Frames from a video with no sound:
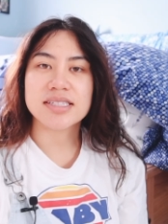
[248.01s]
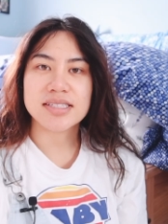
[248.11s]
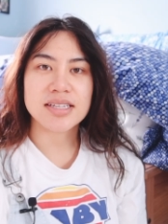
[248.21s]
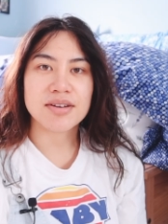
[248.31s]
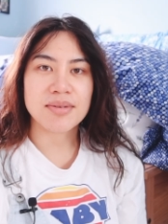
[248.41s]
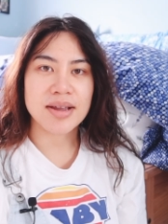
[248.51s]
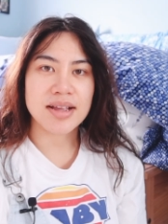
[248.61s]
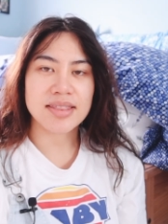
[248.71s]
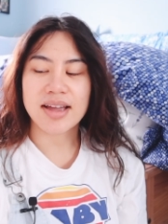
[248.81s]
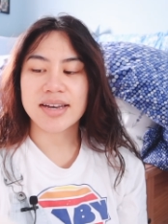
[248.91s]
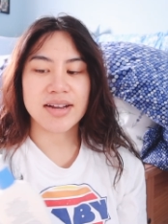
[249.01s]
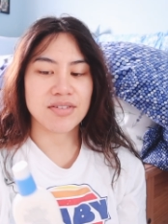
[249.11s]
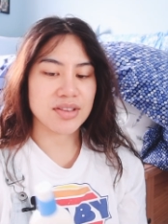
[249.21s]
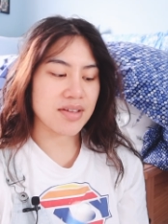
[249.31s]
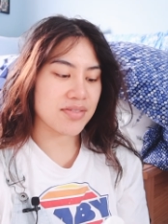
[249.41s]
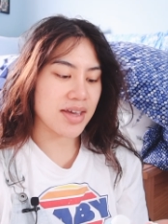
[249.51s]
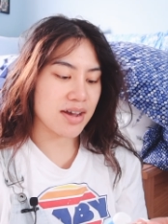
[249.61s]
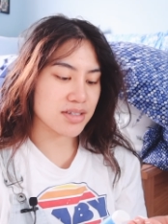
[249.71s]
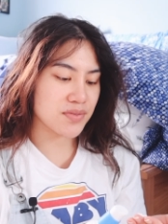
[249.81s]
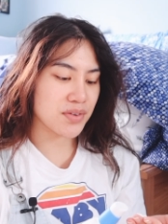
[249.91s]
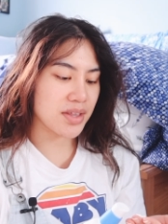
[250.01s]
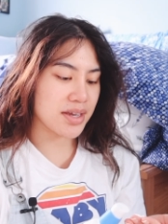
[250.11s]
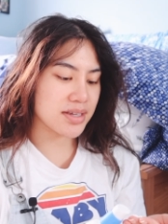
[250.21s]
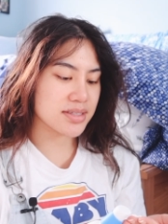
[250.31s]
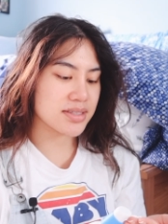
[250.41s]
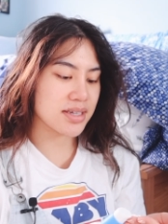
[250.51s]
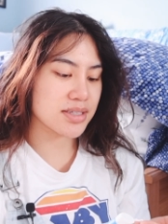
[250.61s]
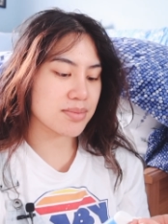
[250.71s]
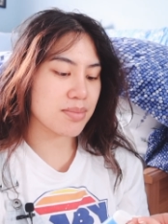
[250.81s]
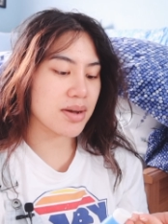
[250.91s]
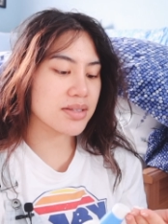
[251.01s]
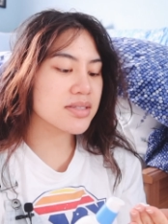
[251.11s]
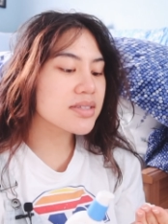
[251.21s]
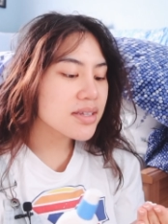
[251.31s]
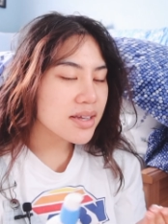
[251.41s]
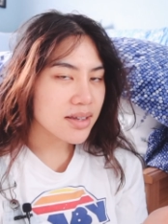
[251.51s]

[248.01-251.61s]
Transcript: considering that I never left the house for like six months.